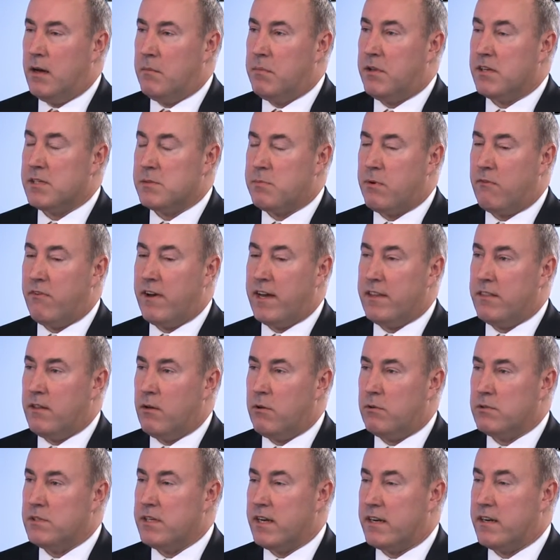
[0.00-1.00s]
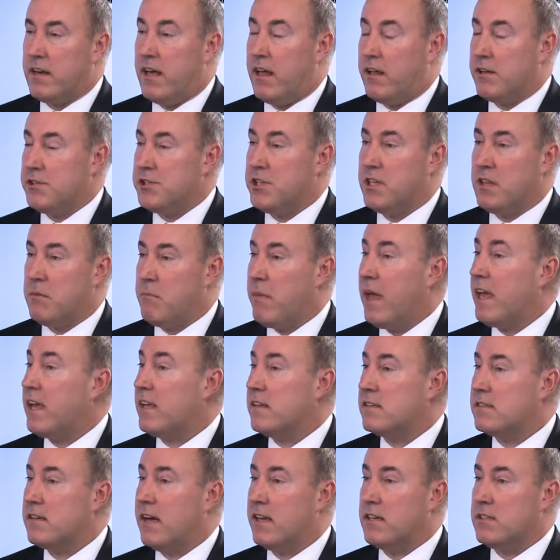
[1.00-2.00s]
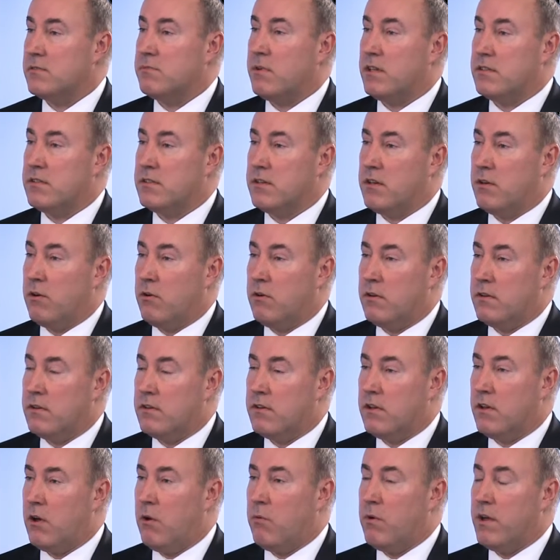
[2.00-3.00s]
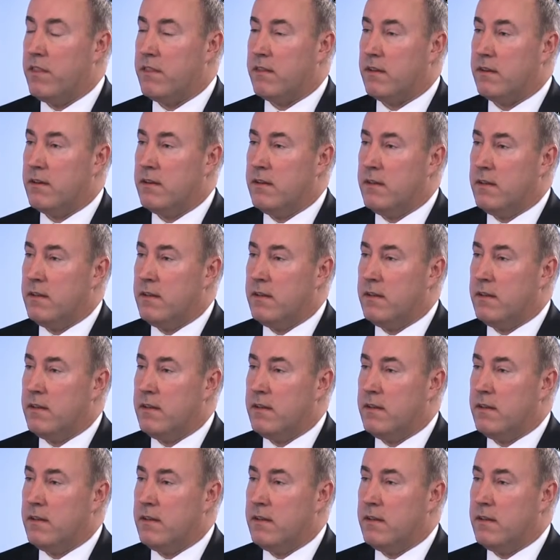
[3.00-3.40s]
Plus providing the whole technology and the banking side as well to go with it.